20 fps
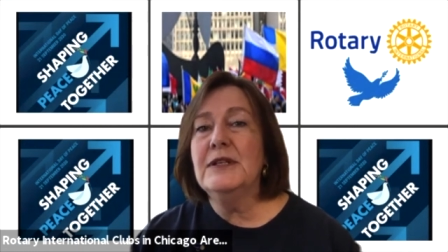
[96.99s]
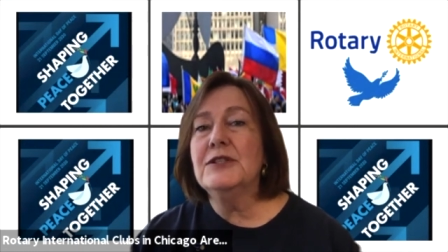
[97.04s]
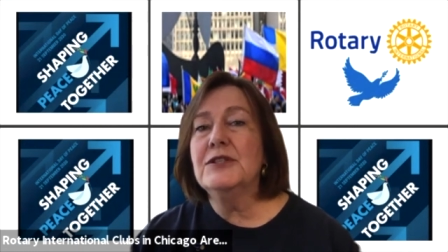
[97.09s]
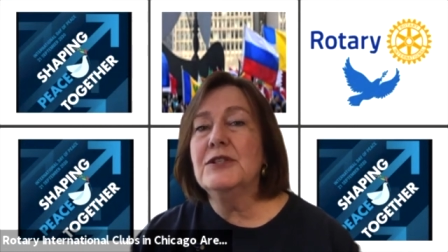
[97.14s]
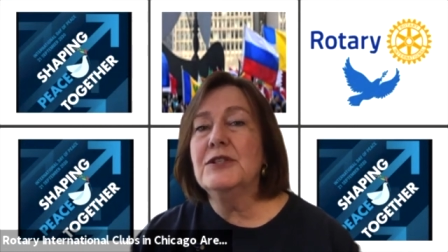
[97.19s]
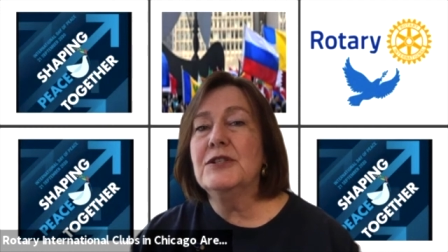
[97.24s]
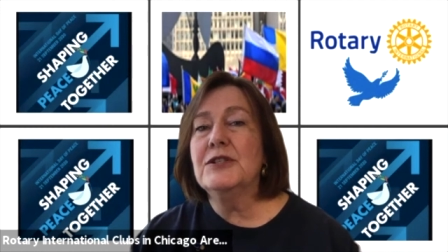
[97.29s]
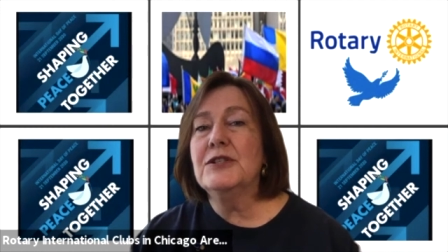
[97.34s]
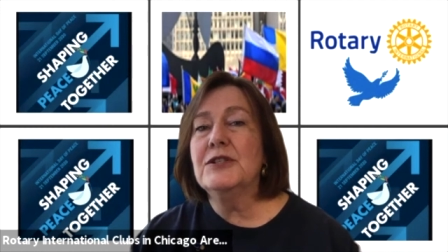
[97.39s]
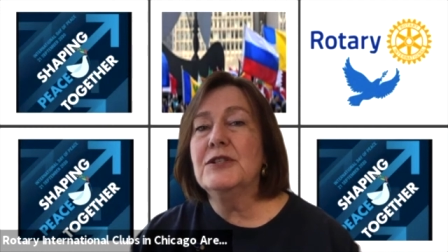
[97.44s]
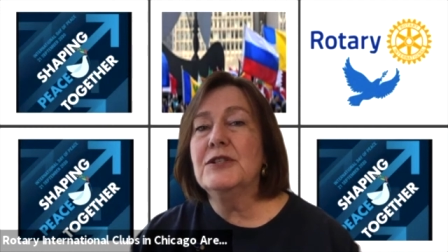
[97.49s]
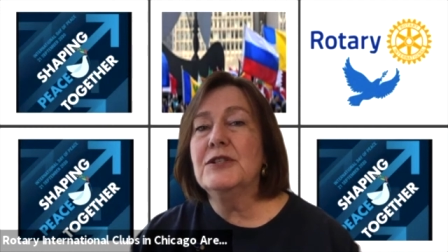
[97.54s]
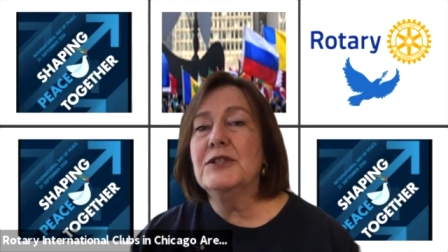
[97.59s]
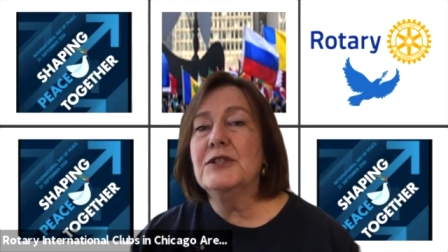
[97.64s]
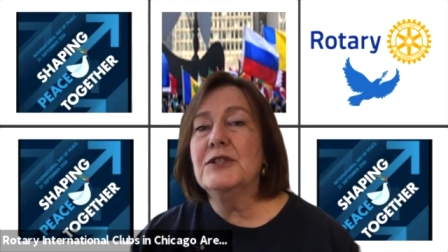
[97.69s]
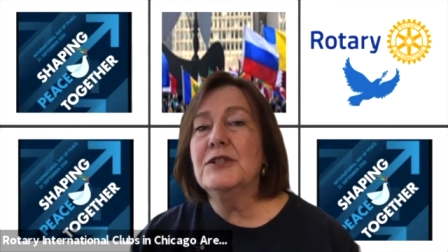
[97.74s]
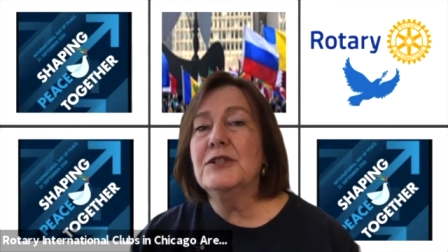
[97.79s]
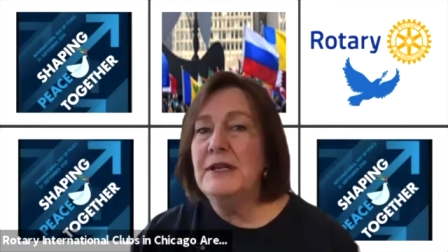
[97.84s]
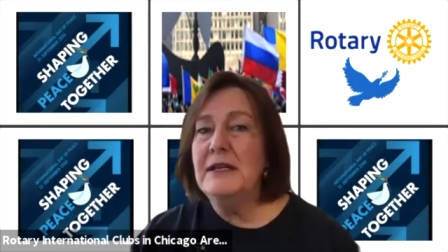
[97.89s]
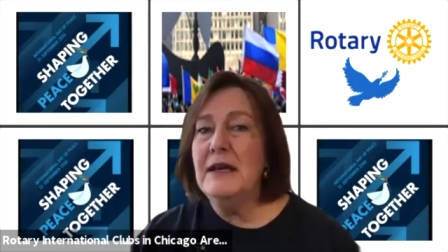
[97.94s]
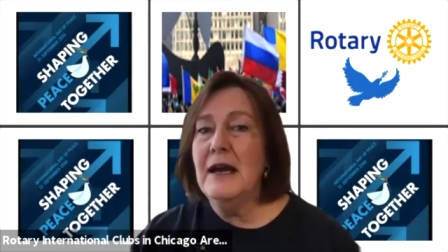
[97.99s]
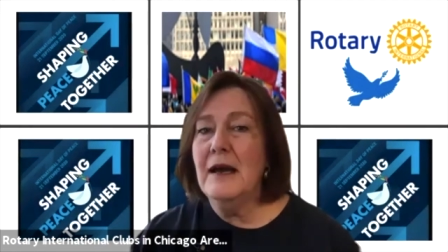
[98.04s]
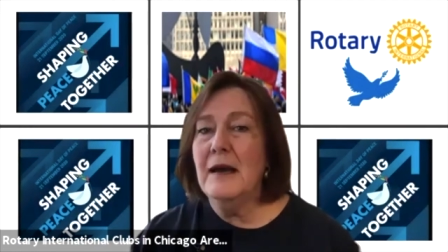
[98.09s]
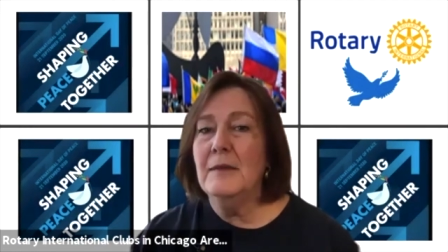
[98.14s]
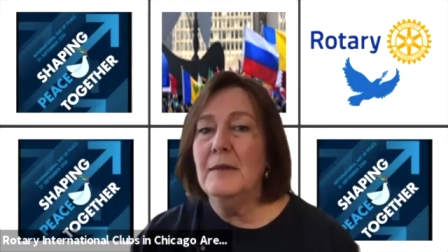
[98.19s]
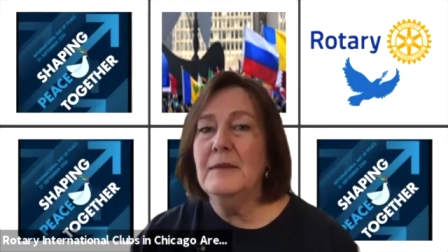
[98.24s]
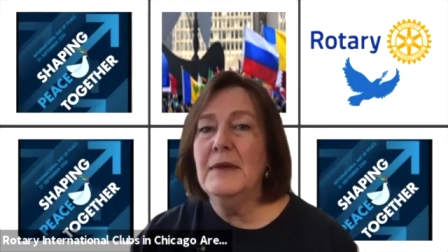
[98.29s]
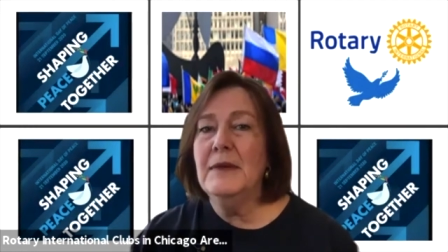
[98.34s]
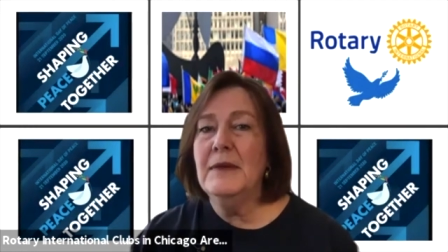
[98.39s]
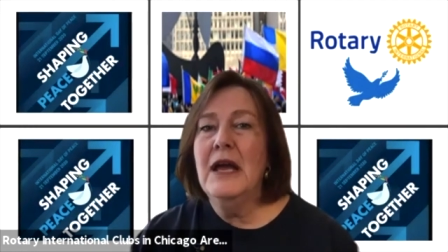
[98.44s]
to 1
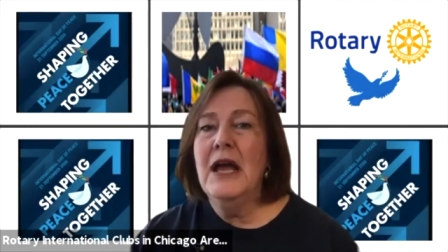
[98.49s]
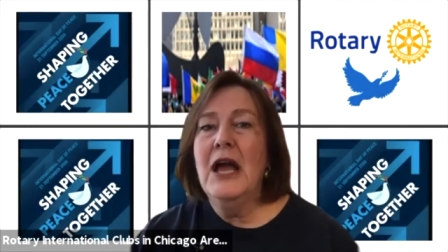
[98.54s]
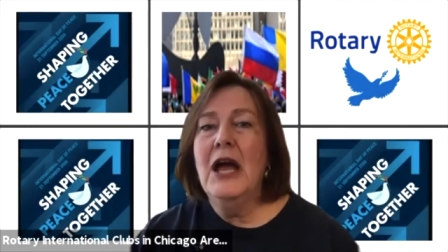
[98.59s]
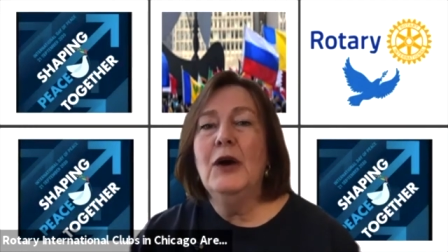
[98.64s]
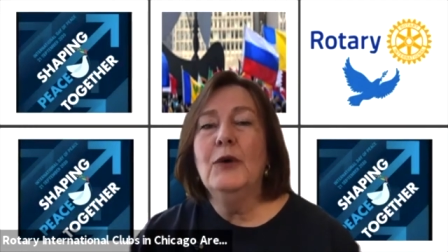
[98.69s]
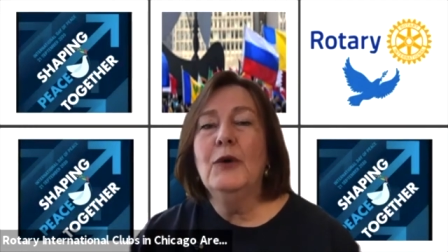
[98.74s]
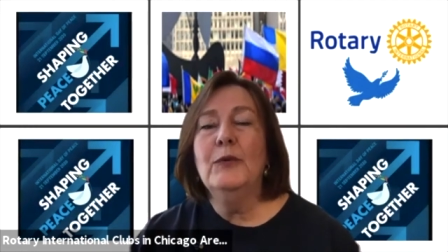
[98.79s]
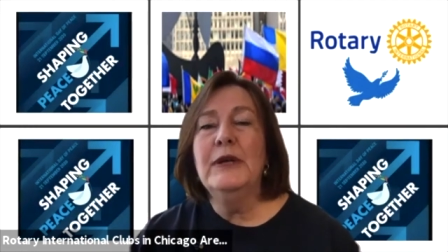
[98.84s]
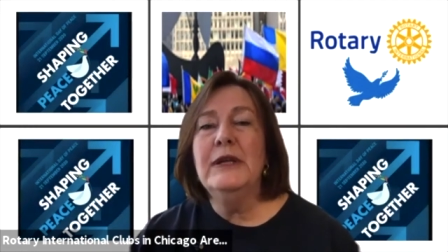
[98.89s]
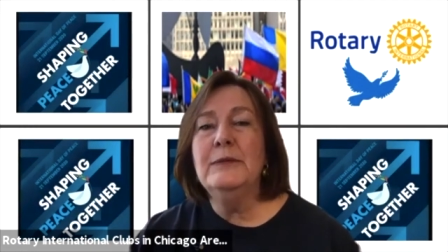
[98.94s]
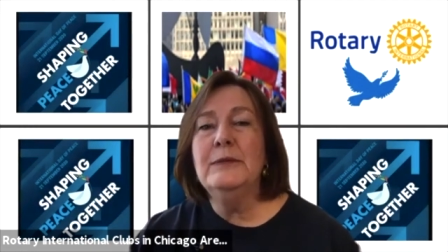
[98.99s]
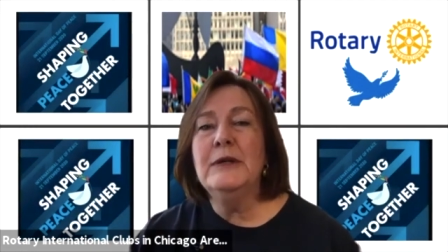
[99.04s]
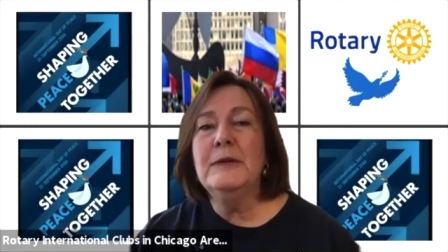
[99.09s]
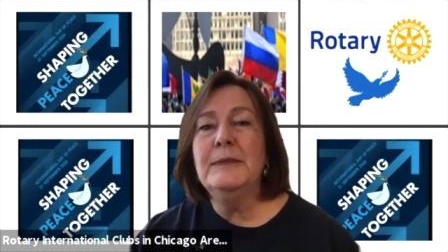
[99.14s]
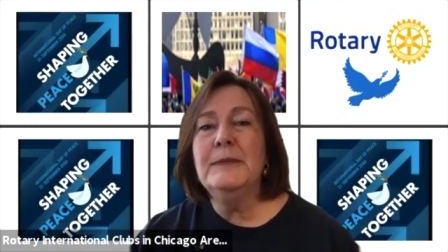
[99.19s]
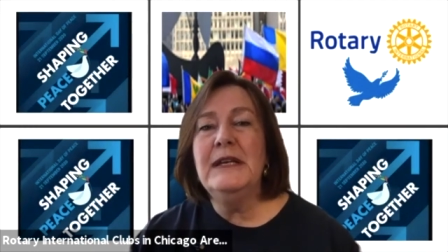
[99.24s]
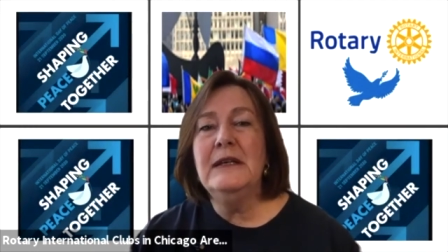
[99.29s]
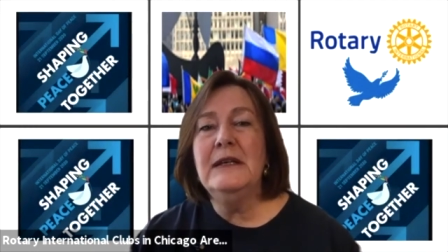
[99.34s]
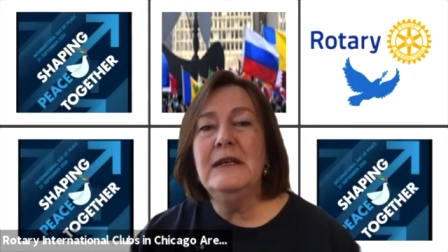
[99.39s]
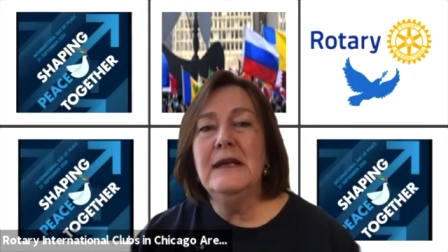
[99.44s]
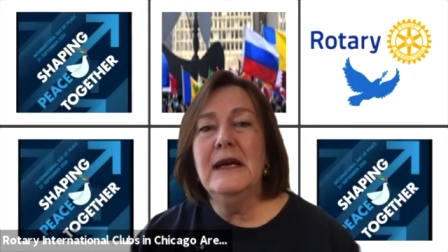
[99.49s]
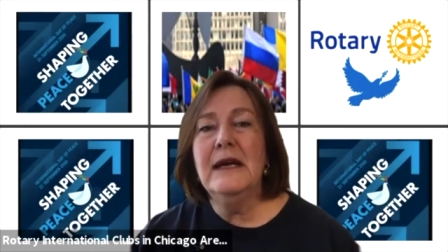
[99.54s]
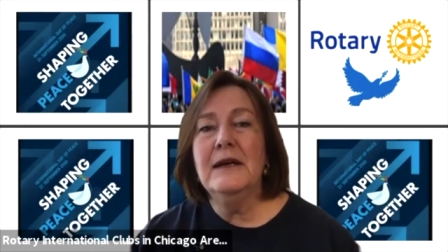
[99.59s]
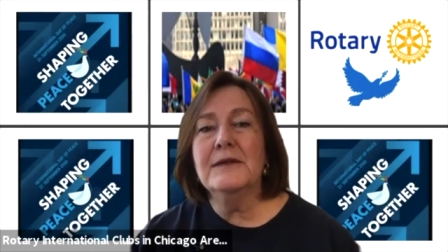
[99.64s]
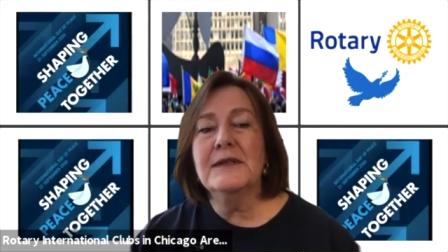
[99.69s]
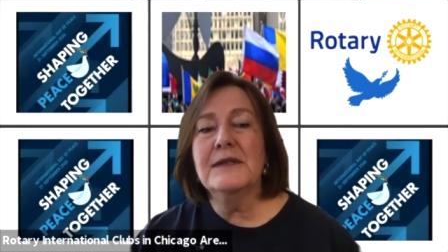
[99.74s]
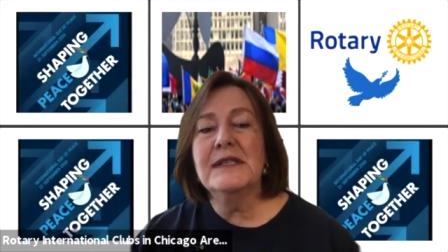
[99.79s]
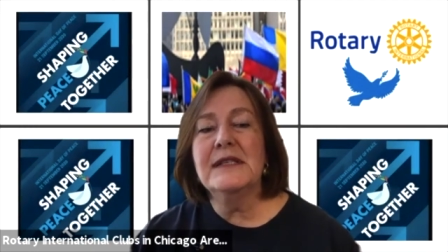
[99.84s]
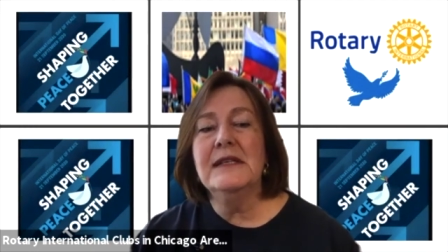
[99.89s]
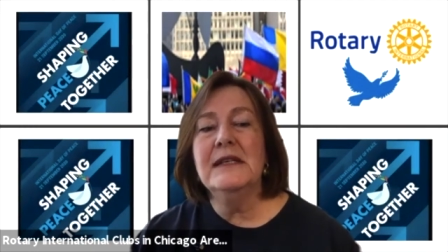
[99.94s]
p.m., we will be
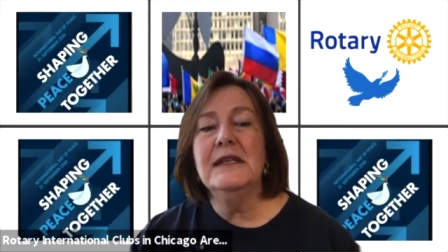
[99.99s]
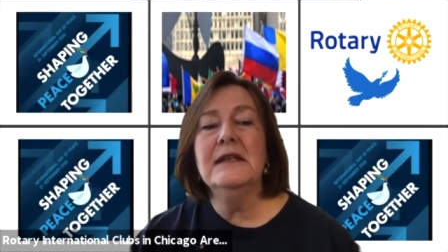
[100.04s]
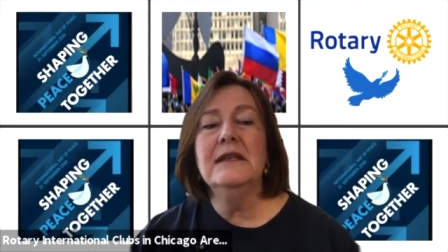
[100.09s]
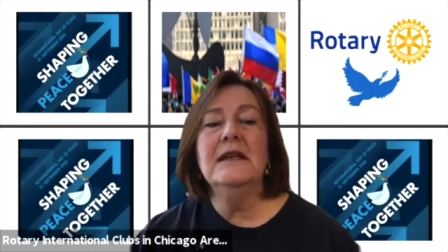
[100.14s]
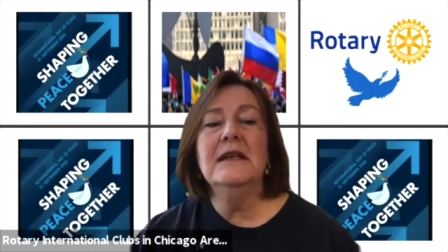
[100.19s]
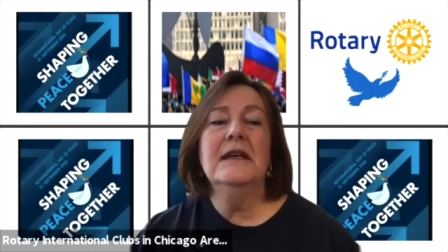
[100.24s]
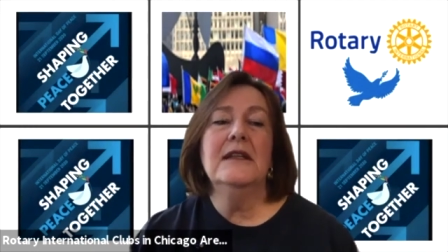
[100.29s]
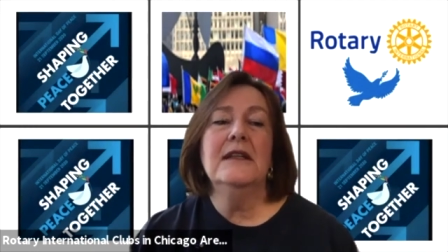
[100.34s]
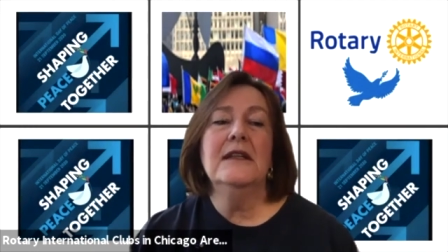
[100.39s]
announcing